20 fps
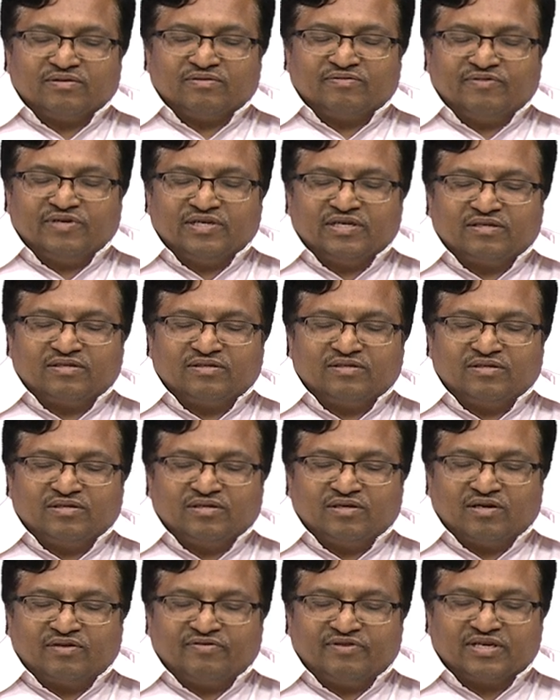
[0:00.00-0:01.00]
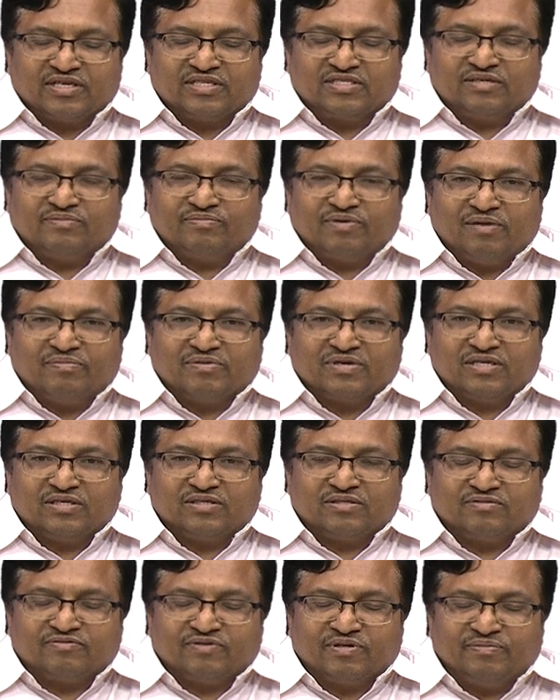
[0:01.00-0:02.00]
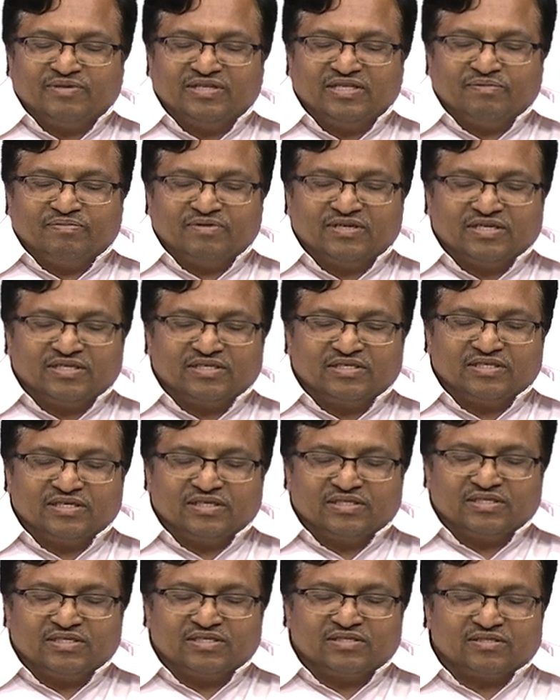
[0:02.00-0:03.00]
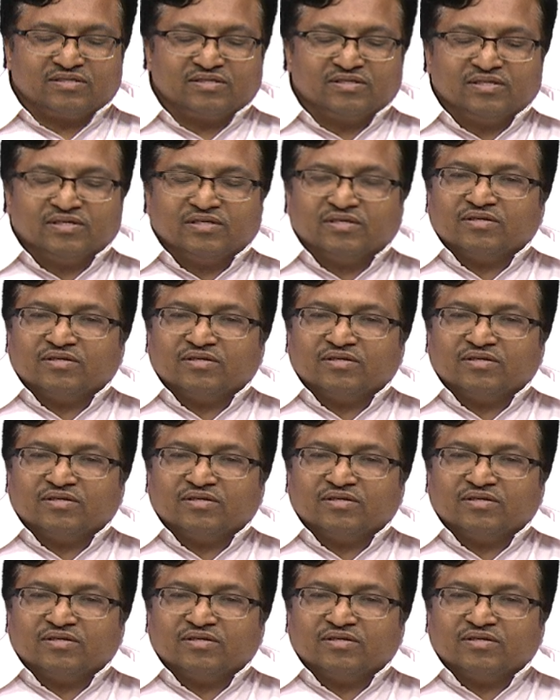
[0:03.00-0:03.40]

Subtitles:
where a lot of interesting properties for many applications exist